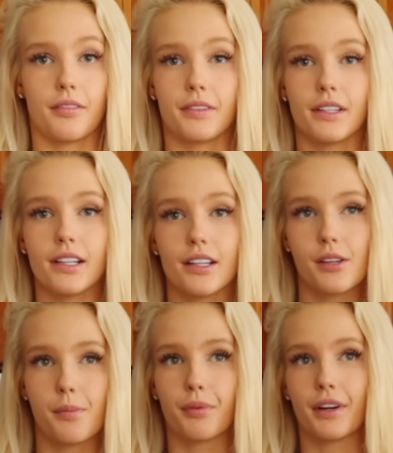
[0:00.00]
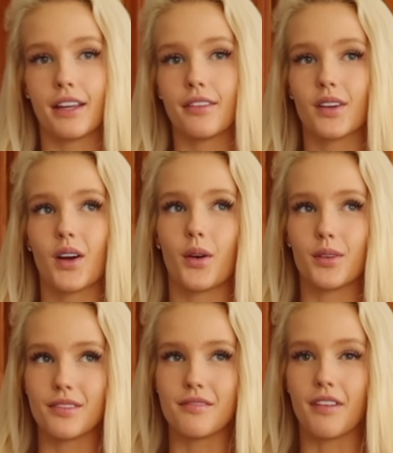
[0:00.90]
feel like to bring in the
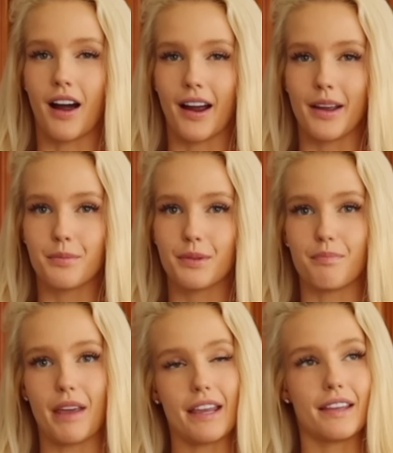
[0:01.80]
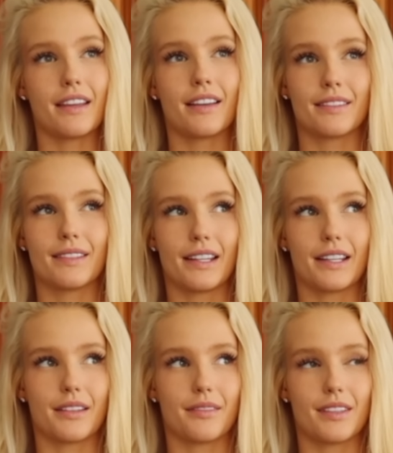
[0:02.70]
cozy vibes, baking is
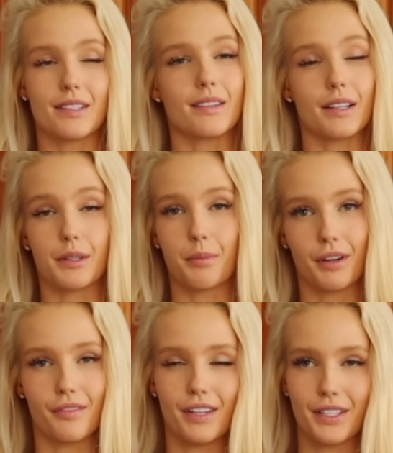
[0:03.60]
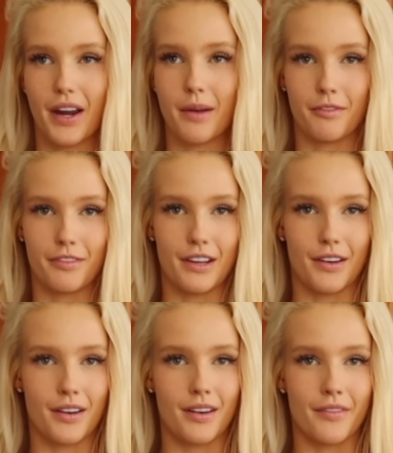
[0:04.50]
like, this is like the perfect time of
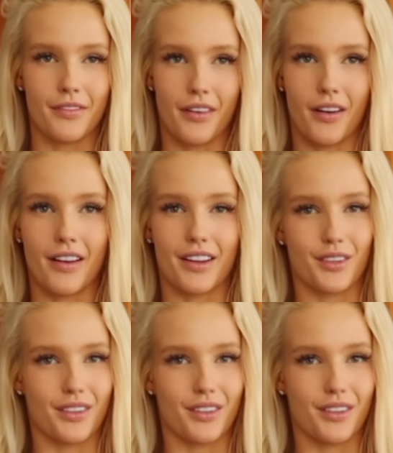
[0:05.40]
year, fall and